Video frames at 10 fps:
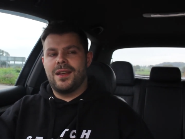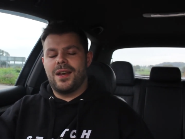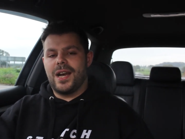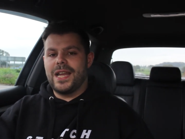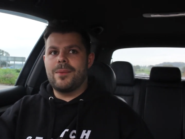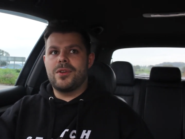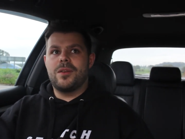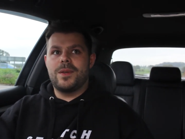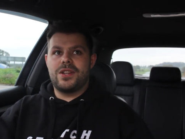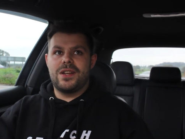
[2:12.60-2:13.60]
I am going to
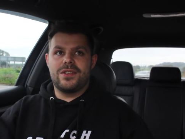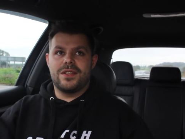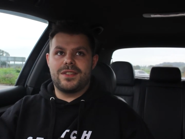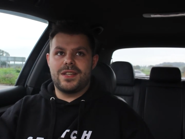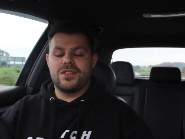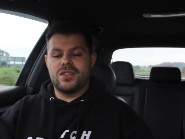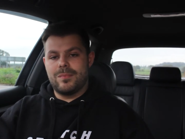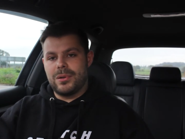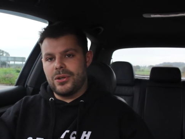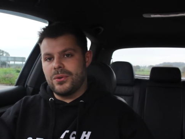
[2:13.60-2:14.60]
be changing the stitching to
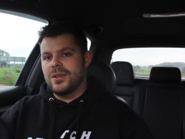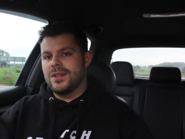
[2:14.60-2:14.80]
blue,